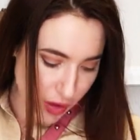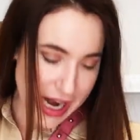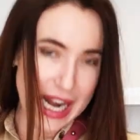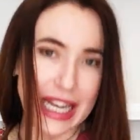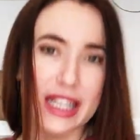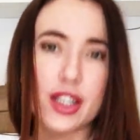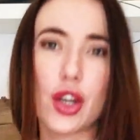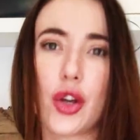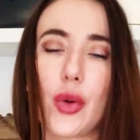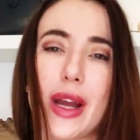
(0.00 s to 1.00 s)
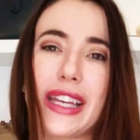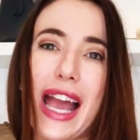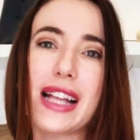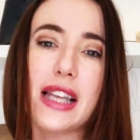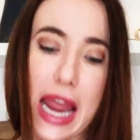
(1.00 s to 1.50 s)
really do
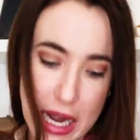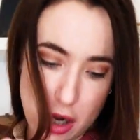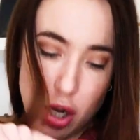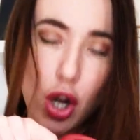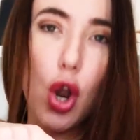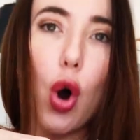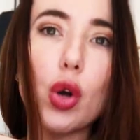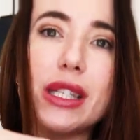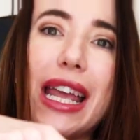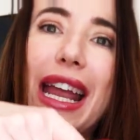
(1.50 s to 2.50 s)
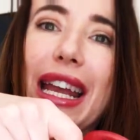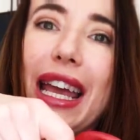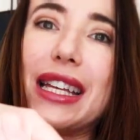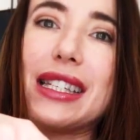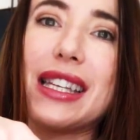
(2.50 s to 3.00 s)
get a lot in
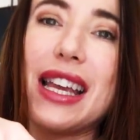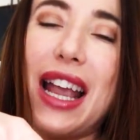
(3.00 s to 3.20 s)
it.